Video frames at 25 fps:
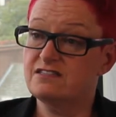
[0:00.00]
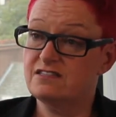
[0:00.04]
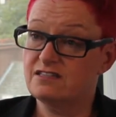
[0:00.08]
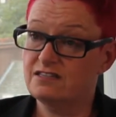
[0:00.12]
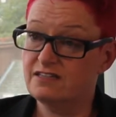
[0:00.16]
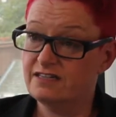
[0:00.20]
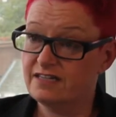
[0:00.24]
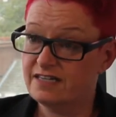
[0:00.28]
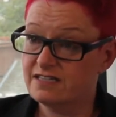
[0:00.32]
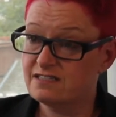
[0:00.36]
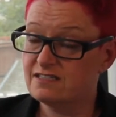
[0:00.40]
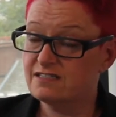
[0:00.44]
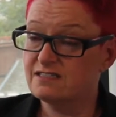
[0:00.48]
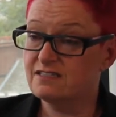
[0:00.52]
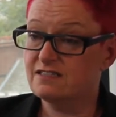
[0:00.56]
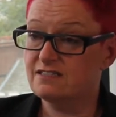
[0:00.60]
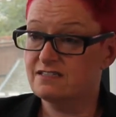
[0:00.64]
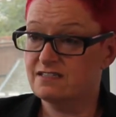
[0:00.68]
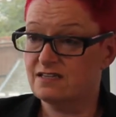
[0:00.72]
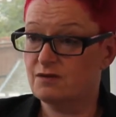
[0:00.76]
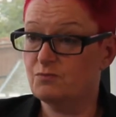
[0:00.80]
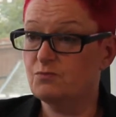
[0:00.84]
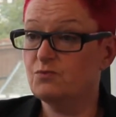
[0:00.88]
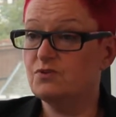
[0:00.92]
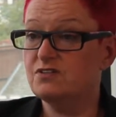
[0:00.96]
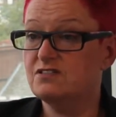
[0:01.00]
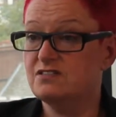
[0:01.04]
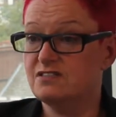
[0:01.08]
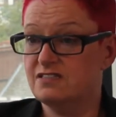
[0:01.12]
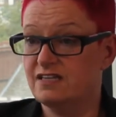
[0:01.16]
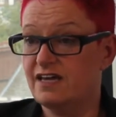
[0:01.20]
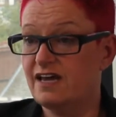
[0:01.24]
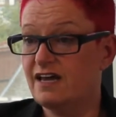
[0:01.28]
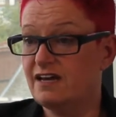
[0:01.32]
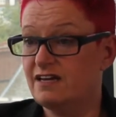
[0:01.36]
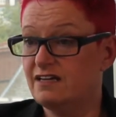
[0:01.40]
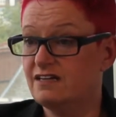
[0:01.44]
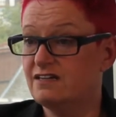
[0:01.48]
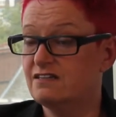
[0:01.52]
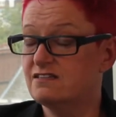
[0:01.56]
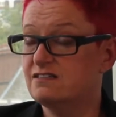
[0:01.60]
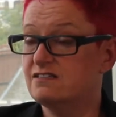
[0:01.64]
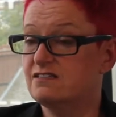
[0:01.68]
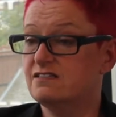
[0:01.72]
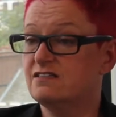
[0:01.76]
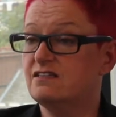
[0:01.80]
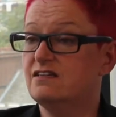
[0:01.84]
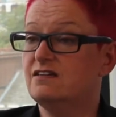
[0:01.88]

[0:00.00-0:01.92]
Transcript: to listen to someone telling us